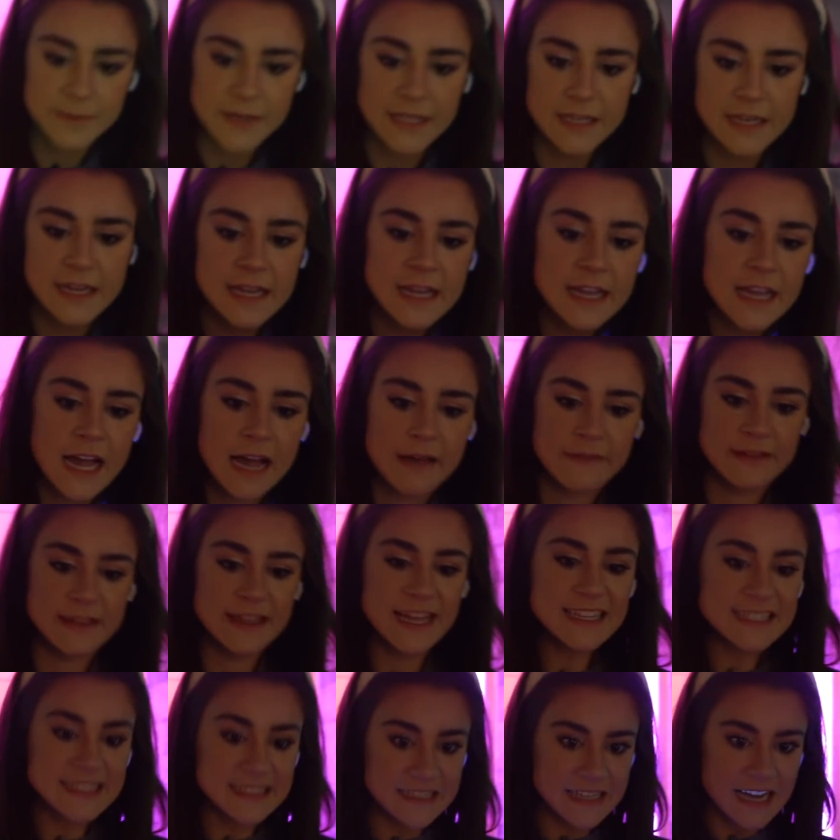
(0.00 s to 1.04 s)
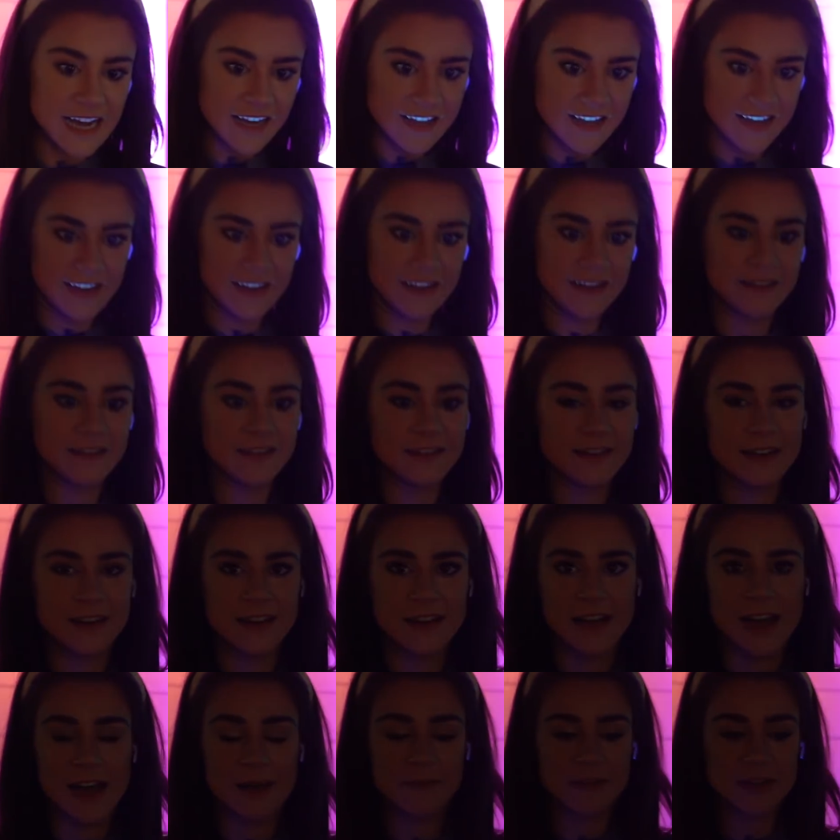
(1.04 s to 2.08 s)
but I mean, that's yucky
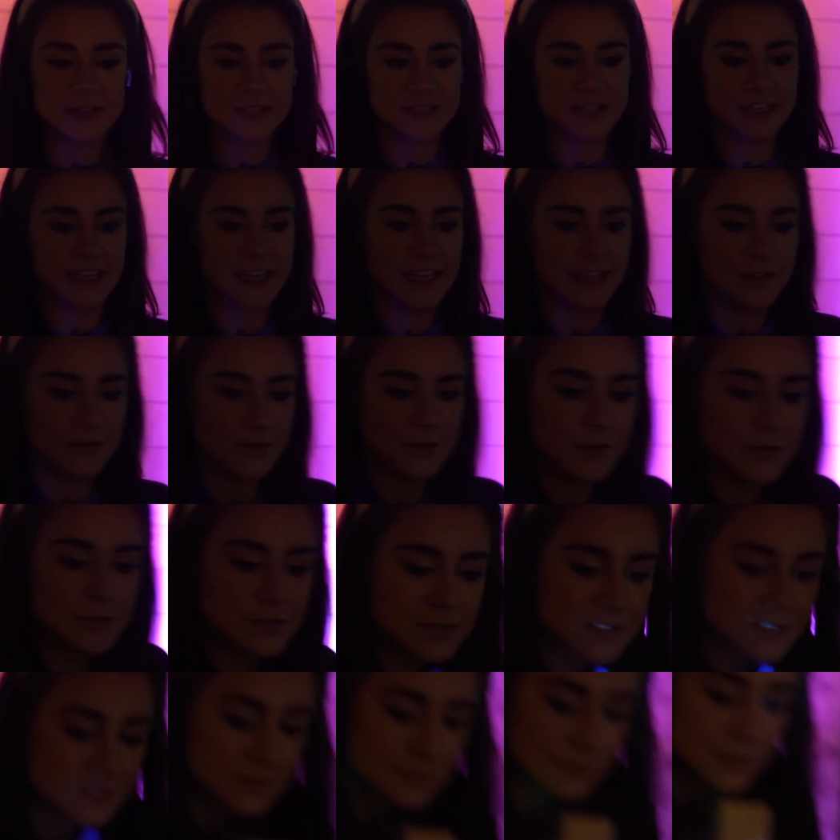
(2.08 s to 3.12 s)
how much like it oozed